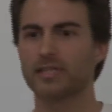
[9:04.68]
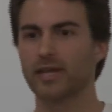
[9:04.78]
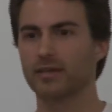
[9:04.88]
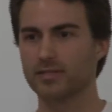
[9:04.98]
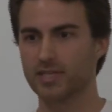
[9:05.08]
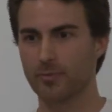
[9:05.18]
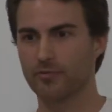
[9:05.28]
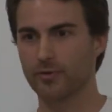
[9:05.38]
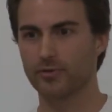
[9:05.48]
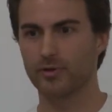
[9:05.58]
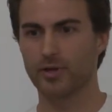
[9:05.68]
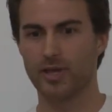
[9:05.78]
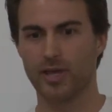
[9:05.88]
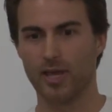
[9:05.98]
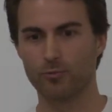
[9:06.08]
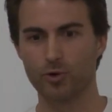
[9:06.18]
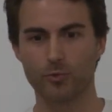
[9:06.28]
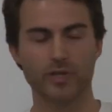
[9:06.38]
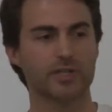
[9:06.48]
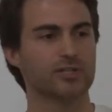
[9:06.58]
to take it a step further, and we're
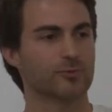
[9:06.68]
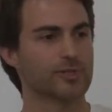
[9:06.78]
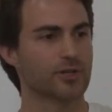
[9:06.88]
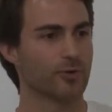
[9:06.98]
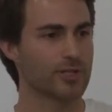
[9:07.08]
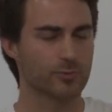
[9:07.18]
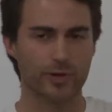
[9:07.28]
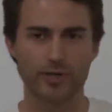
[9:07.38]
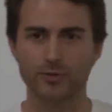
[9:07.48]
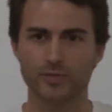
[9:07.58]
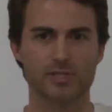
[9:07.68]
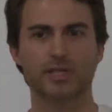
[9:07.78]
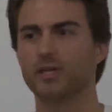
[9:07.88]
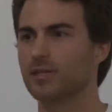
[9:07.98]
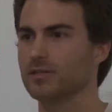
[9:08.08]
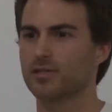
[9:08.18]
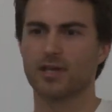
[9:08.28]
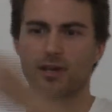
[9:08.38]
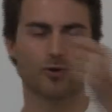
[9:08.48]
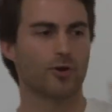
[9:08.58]
willing to risk arrest. We're going to do sit-ins
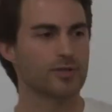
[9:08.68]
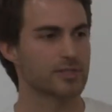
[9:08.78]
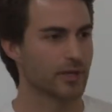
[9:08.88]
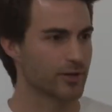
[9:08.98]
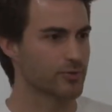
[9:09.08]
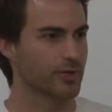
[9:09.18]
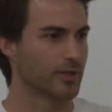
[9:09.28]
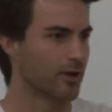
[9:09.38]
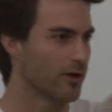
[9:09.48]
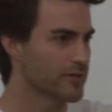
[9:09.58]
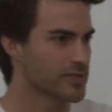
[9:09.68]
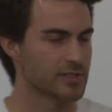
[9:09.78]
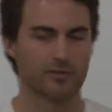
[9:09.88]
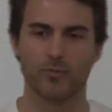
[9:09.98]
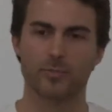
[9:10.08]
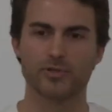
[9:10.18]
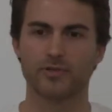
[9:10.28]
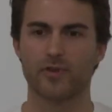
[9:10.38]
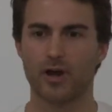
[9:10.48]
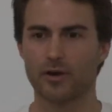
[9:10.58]
across the country in the offices of members
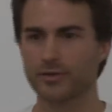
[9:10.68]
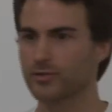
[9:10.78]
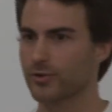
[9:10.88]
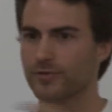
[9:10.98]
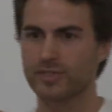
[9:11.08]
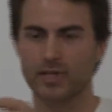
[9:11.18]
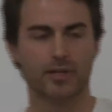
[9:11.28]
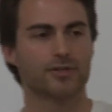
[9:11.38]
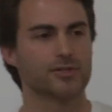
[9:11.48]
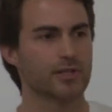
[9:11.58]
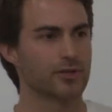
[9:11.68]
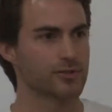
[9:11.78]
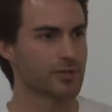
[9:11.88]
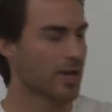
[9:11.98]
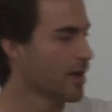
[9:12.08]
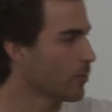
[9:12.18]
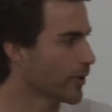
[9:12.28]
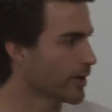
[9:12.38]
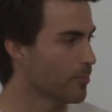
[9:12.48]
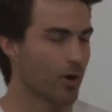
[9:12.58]
of Congress or of state legislatures.
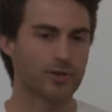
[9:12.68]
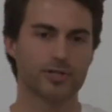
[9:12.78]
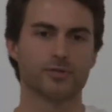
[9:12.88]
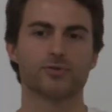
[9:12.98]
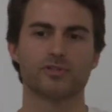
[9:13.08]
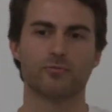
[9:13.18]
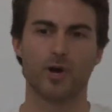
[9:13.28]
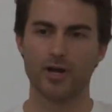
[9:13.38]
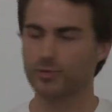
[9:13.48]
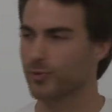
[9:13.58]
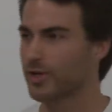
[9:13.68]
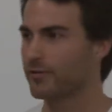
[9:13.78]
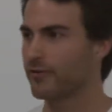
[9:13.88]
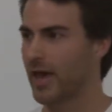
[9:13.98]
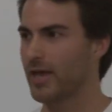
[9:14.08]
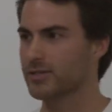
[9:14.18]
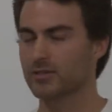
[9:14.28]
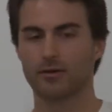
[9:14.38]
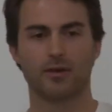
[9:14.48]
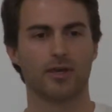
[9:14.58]
We're going to march hundreds of miles. We're going to
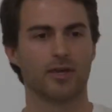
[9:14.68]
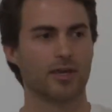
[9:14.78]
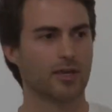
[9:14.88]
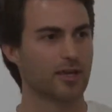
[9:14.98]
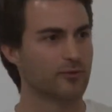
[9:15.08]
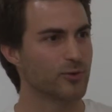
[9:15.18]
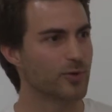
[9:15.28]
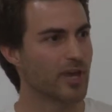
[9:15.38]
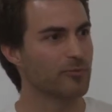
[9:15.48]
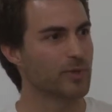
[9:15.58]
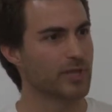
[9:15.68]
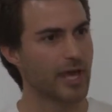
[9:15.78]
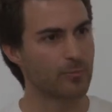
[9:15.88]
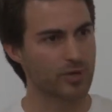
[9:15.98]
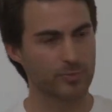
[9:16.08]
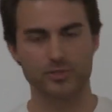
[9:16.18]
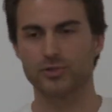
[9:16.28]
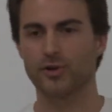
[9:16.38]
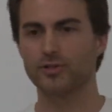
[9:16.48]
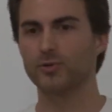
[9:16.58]
fast. If you gave me that and people
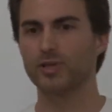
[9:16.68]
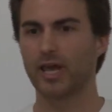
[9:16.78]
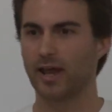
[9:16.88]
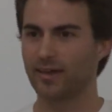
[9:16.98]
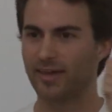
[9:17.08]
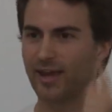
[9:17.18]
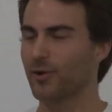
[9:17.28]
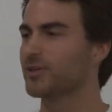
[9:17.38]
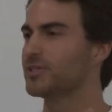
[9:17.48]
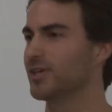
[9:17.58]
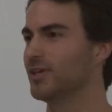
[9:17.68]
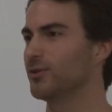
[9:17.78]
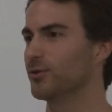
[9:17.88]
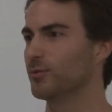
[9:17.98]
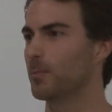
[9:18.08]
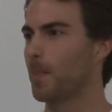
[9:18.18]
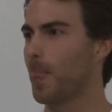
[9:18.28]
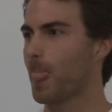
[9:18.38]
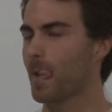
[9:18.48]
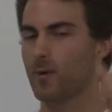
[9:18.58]
started doing that, I guarantee you,
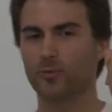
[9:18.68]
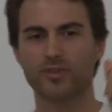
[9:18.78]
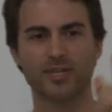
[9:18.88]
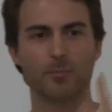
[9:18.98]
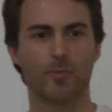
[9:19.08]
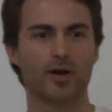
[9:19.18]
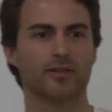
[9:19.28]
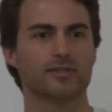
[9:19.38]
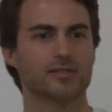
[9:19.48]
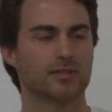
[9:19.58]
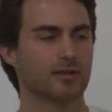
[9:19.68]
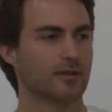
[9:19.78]
within months,